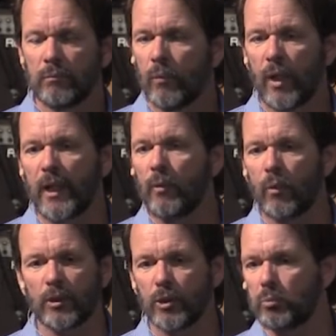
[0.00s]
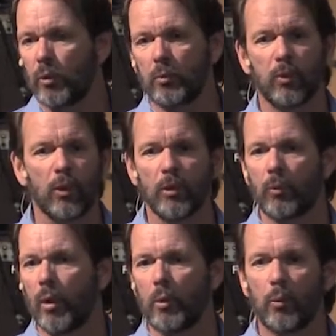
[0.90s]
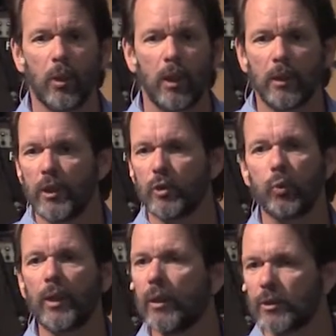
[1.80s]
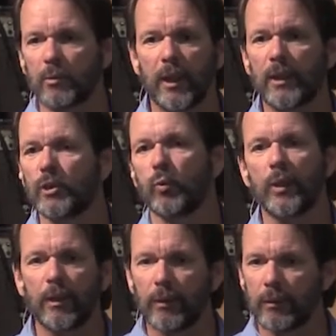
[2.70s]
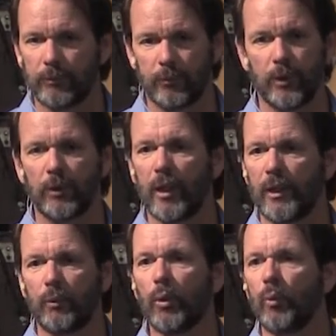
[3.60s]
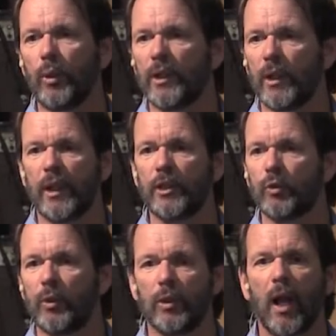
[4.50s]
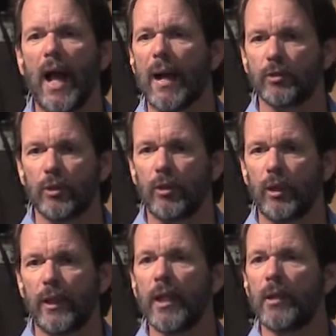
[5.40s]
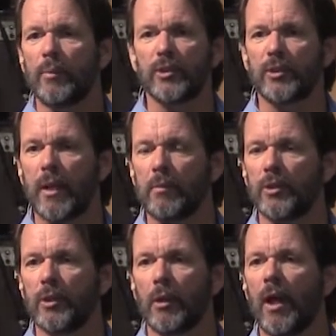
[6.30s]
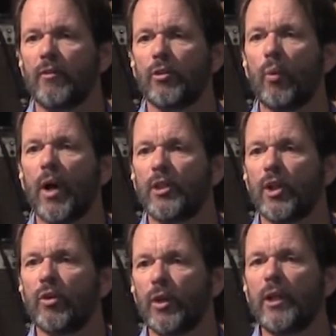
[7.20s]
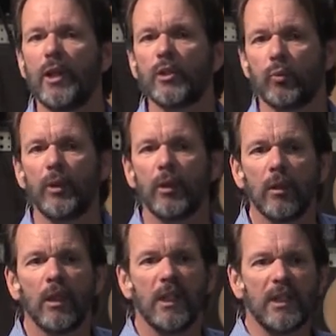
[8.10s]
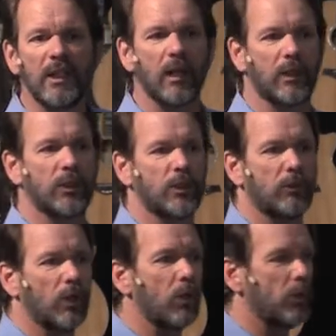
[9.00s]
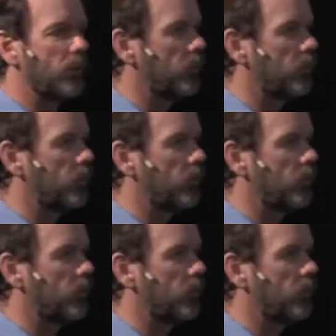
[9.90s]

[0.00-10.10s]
what He wants is more important than what we want. His will. It's about His will, and whether or not we're willing to let His will absolutely be established in our life, to what degree His will now gets to totally